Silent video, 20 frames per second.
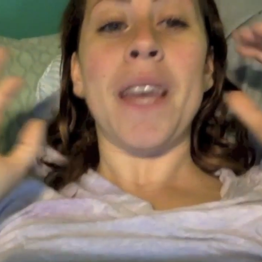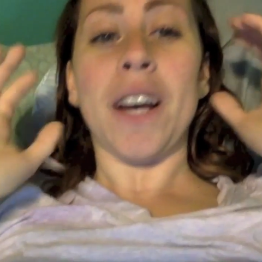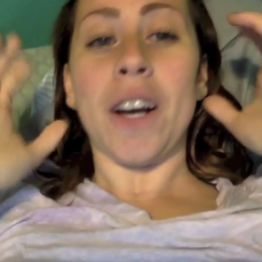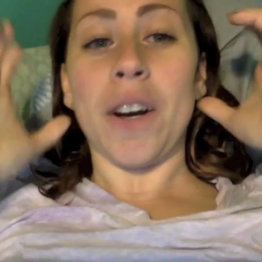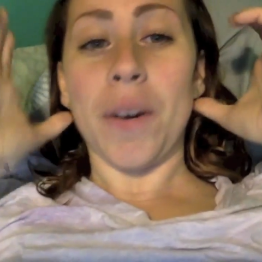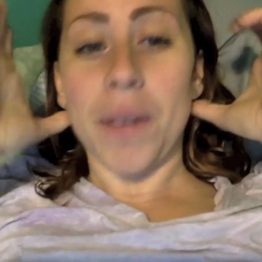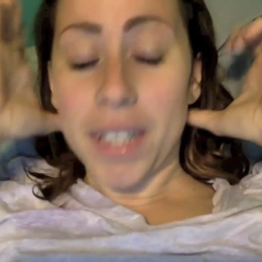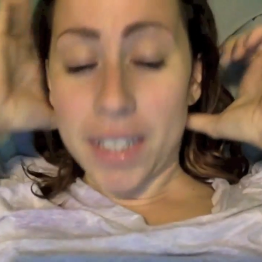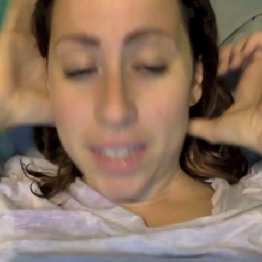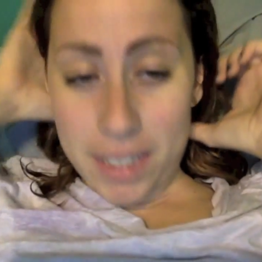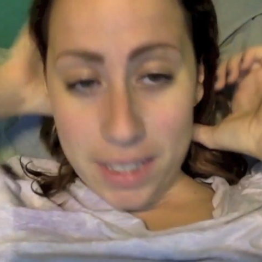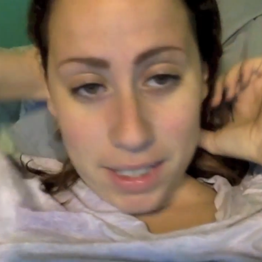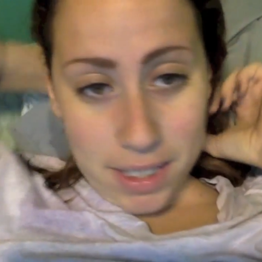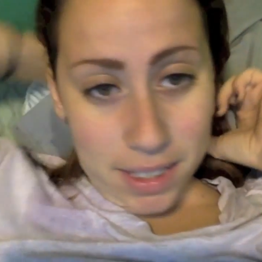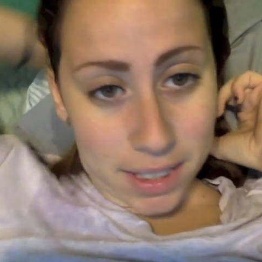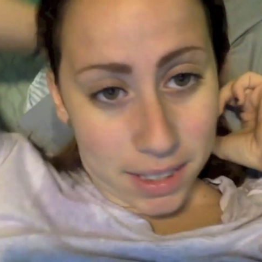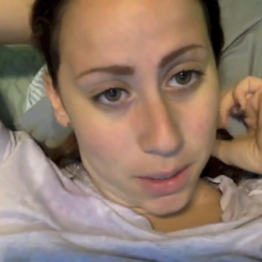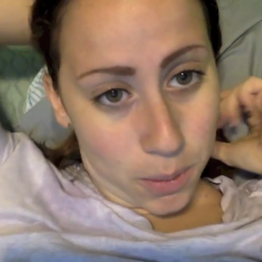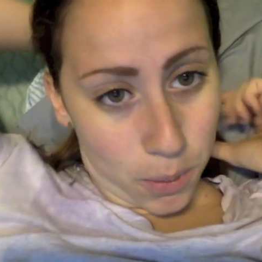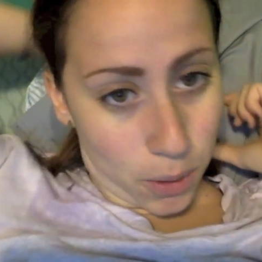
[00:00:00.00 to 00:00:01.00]
Going to
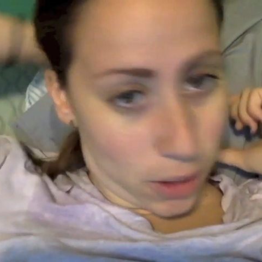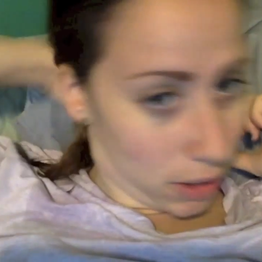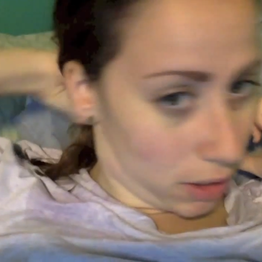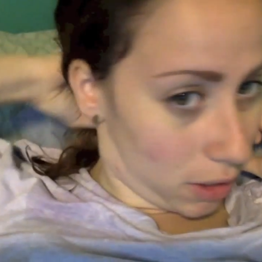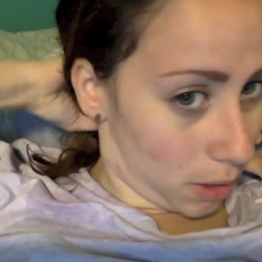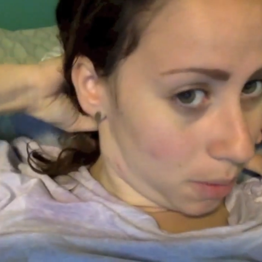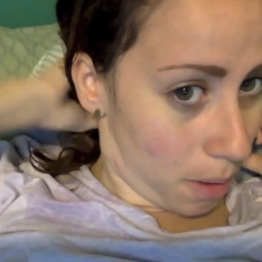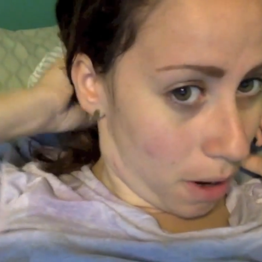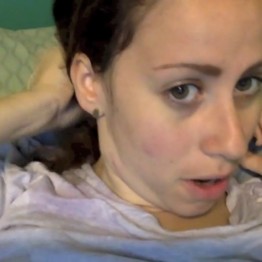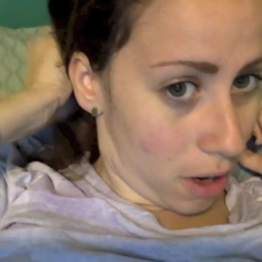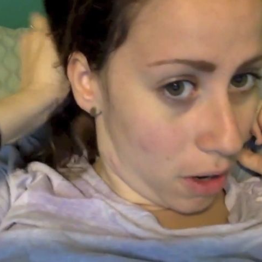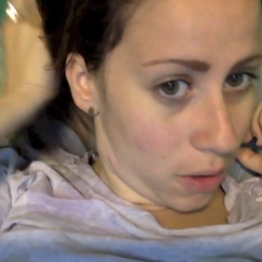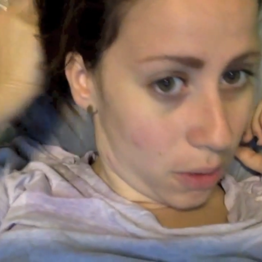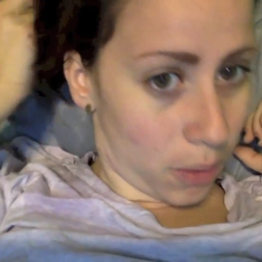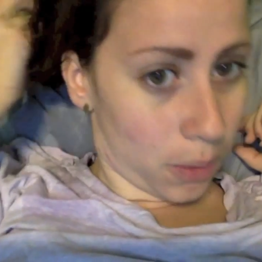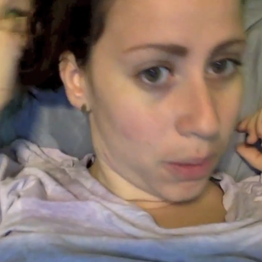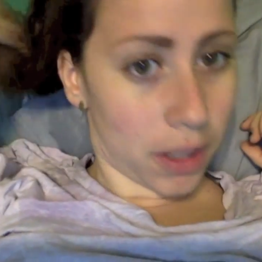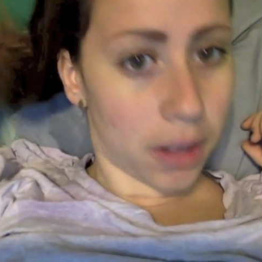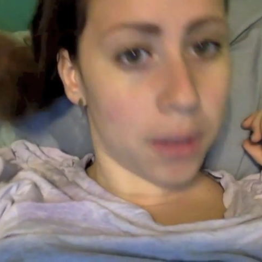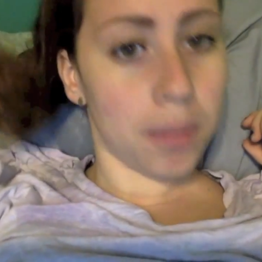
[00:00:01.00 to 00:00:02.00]
Disney World tomorrow
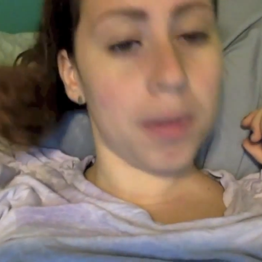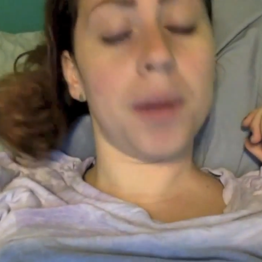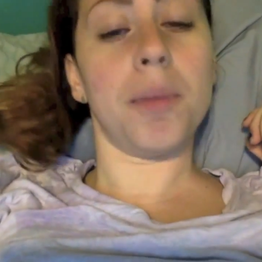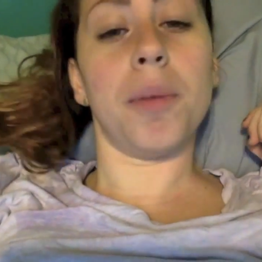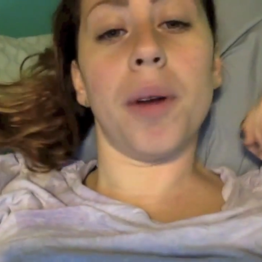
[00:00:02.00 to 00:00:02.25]
with my